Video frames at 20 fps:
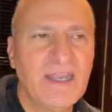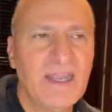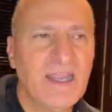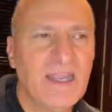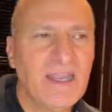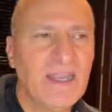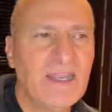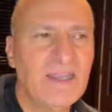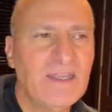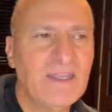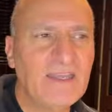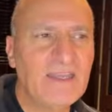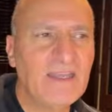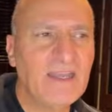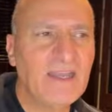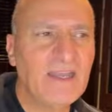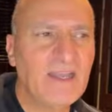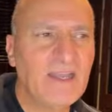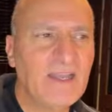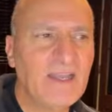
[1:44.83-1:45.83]
and
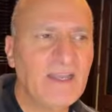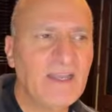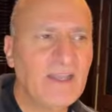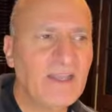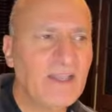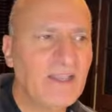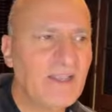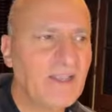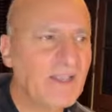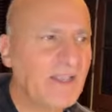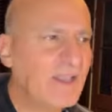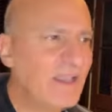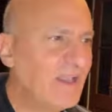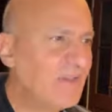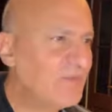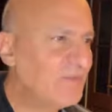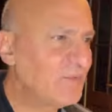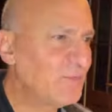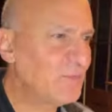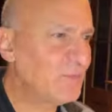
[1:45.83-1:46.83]

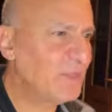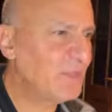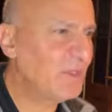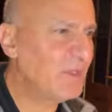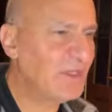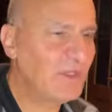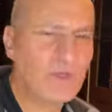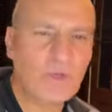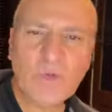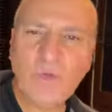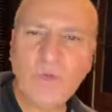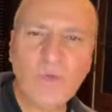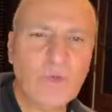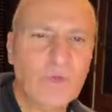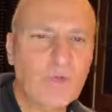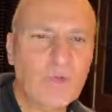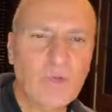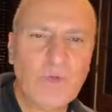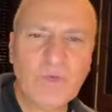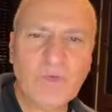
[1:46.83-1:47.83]
got some really
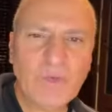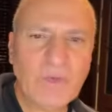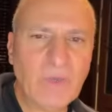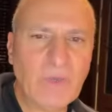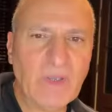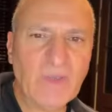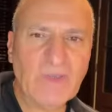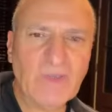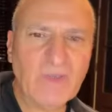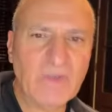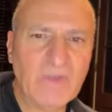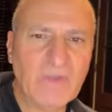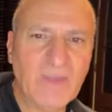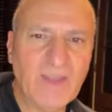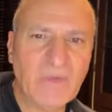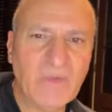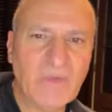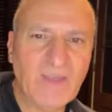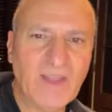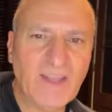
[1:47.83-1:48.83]
cool news about some
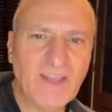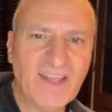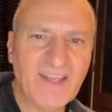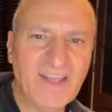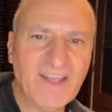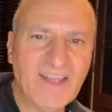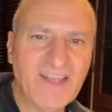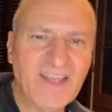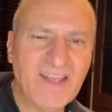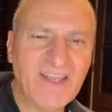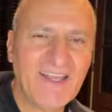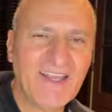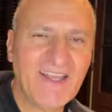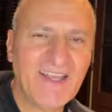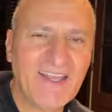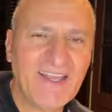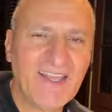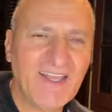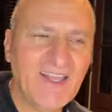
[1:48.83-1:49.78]
stuff I